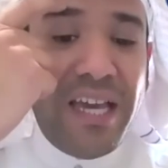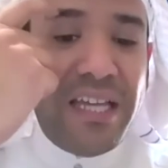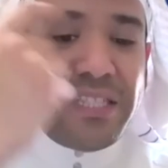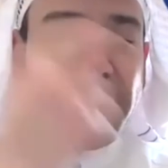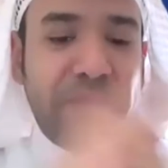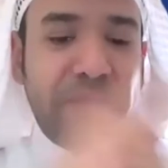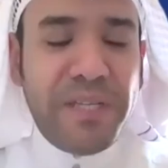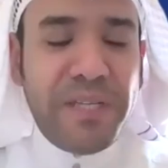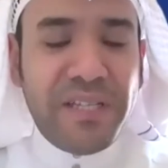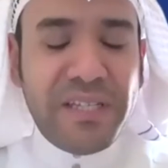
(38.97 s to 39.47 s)
it's
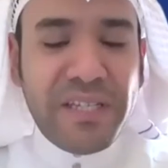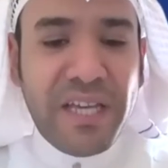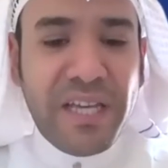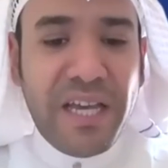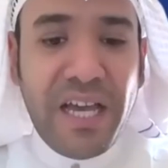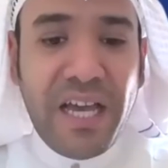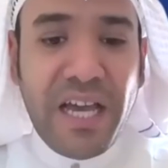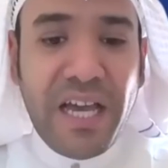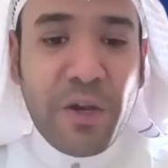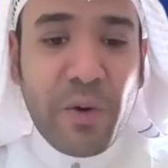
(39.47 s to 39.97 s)
been
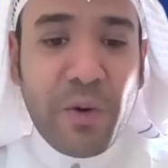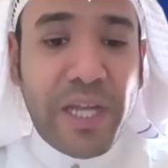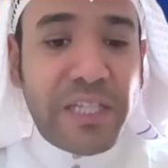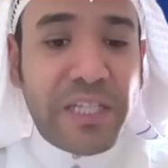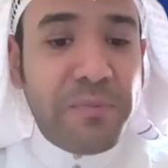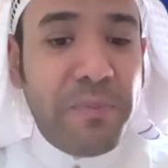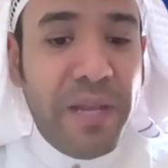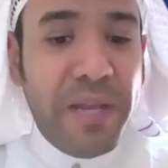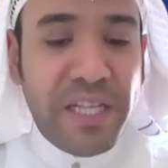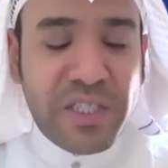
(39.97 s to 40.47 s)
uh, a
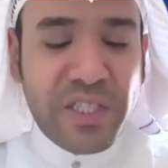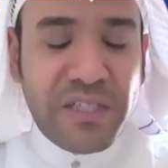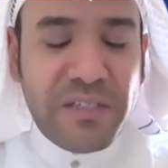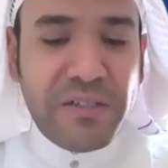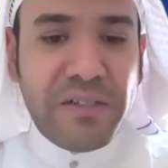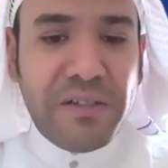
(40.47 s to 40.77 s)
great pleasure